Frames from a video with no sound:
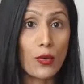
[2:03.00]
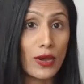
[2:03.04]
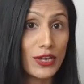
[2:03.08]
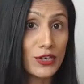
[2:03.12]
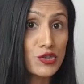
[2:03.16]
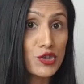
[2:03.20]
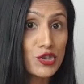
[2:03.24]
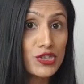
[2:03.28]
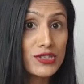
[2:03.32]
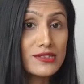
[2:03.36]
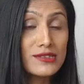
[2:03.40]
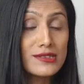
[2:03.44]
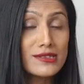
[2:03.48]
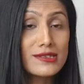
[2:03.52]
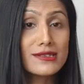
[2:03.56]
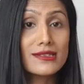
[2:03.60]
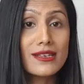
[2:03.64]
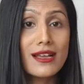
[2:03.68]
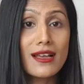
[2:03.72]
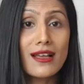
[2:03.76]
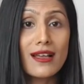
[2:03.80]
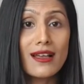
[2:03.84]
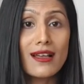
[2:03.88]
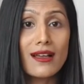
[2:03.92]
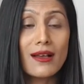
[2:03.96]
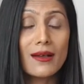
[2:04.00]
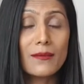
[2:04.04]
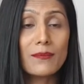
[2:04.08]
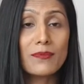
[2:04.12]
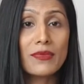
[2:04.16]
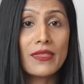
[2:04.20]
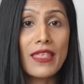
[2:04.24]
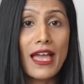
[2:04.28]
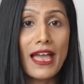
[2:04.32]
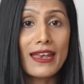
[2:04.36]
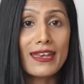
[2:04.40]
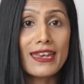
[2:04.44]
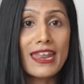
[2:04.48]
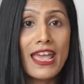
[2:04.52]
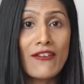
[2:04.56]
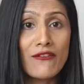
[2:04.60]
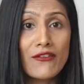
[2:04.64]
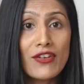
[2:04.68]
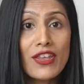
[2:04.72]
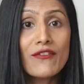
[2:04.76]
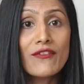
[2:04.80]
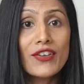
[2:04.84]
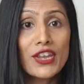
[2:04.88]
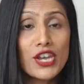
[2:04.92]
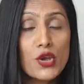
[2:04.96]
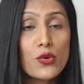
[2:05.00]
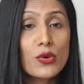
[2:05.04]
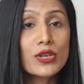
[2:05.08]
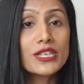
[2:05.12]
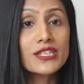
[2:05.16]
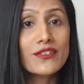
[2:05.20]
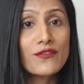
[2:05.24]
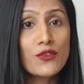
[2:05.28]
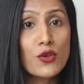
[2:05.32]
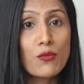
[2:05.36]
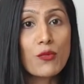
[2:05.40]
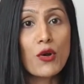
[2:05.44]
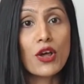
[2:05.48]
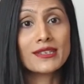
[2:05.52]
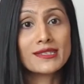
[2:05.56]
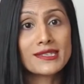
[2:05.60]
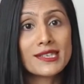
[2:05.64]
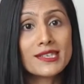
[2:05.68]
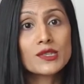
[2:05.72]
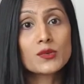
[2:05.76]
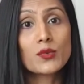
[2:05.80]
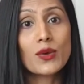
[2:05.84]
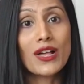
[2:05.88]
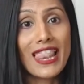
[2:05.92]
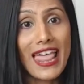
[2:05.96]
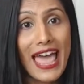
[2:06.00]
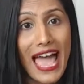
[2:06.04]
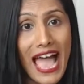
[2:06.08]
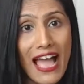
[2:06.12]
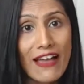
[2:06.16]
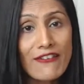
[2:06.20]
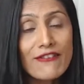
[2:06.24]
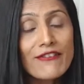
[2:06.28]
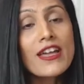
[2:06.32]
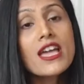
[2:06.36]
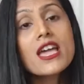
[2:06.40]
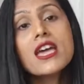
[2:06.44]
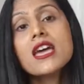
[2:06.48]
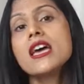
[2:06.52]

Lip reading: questions that every video interview process will have.